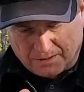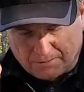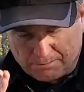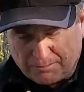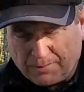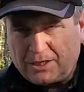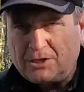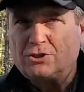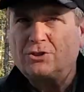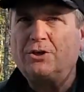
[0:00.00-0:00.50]

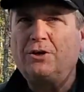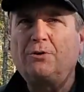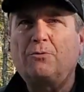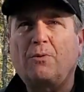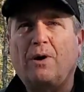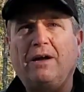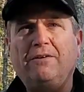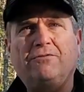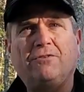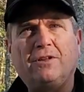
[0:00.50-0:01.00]
make sure your
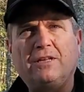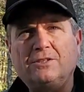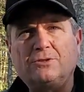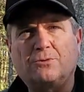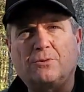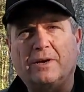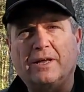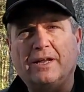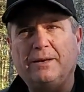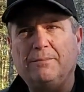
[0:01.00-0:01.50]
rifle is
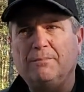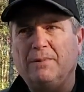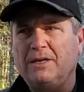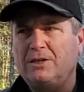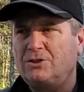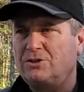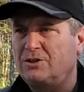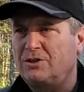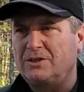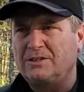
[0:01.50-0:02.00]
ready. Make
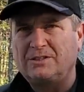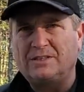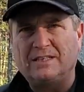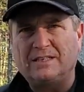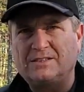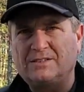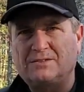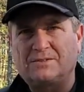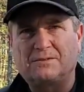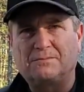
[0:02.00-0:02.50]
sure
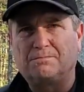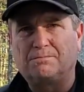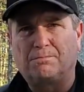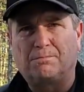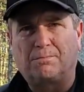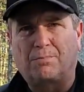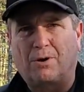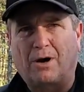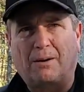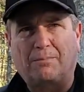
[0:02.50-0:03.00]
it's
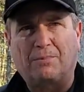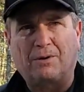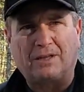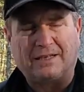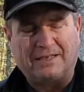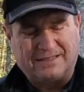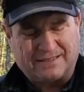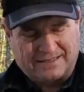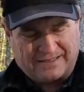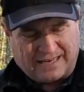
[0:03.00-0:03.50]

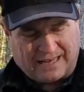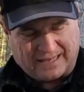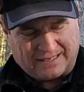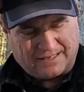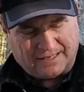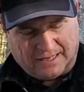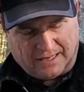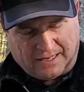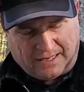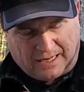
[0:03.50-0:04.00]
properly set.
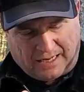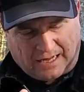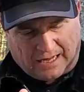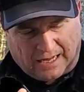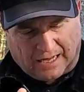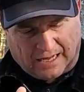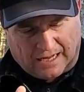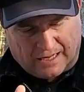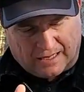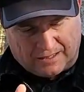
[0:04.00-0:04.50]

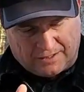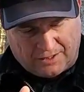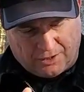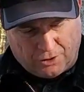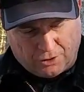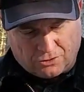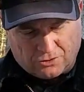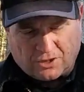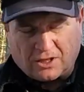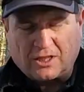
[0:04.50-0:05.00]
Uh,
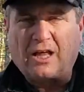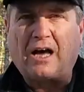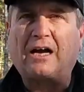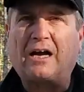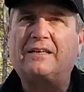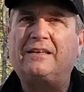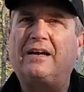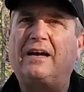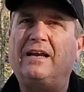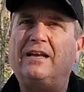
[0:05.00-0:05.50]
use
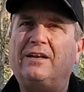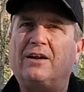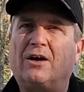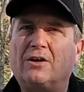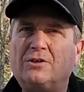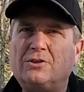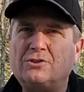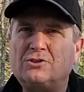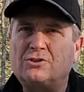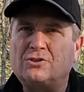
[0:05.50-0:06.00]
Loctite on
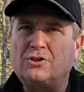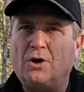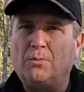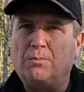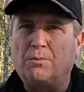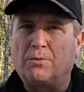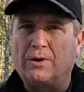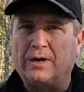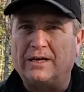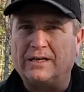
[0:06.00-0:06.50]
your scope
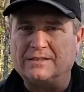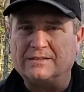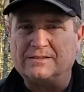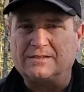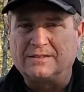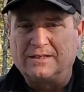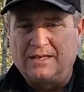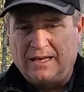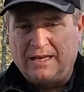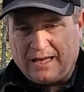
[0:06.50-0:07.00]

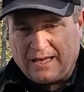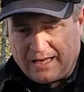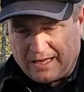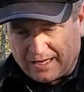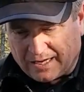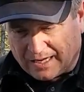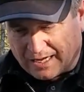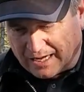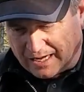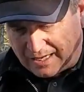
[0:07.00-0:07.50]
rings.
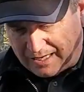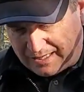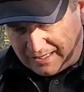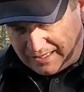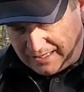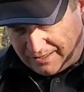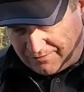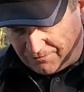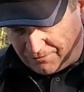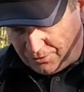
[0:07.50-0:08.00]
Uh,
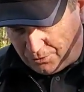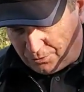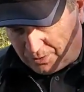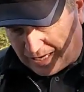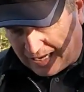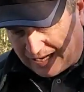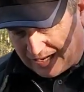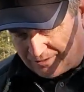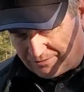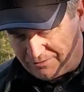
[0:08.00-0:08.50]
if you
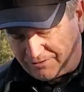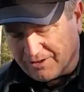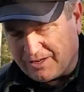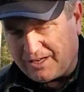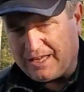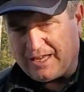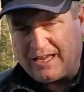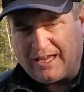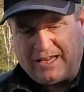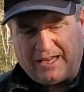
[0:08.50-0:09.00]
have
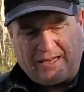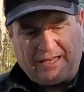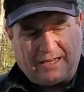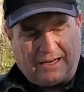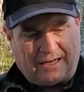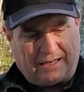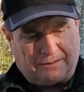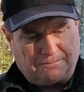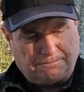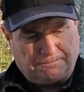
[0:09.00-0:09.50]
a,
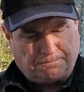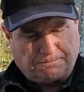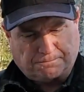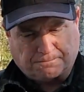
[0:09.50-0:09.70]
um,